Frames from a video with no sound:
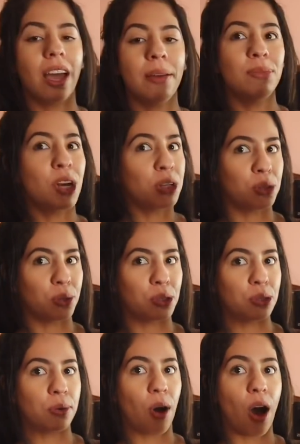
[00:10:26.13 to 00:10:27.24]
am not doing
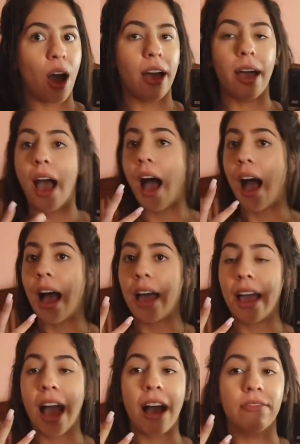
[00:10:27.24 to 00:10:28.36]
too hot. I
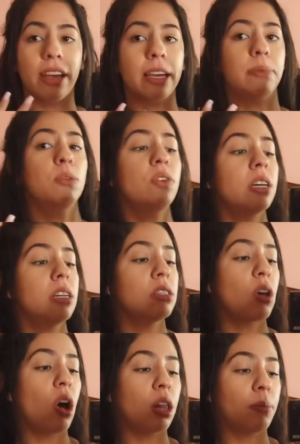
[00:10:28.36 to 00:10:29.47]
have like mucus
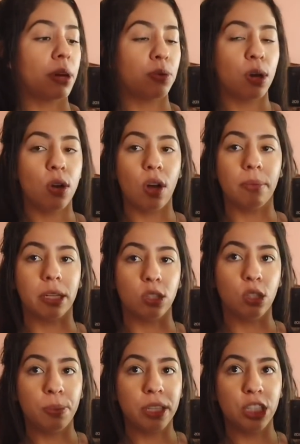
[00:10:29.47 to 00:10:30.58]
all in my throat. I'm like
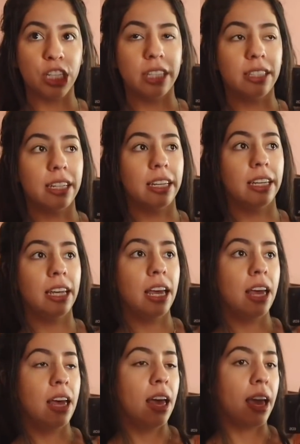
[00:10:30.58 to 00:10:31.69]
super congested
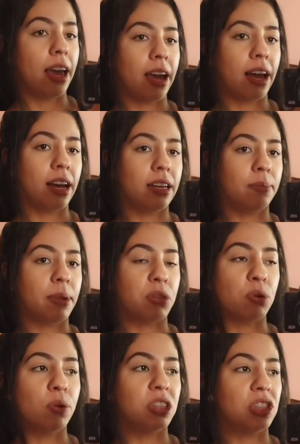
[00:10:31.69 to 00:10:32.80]
and my
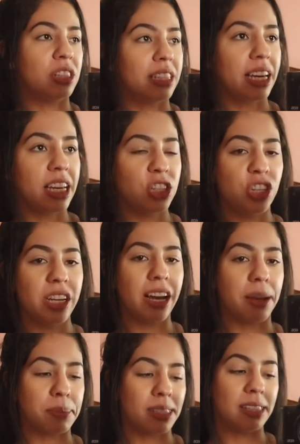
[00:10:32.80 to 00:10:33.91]
throat is just itchy.
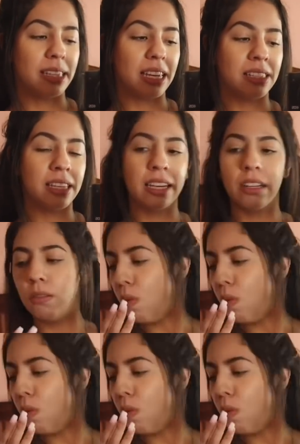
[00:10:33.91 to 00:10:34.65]
I'm sneezing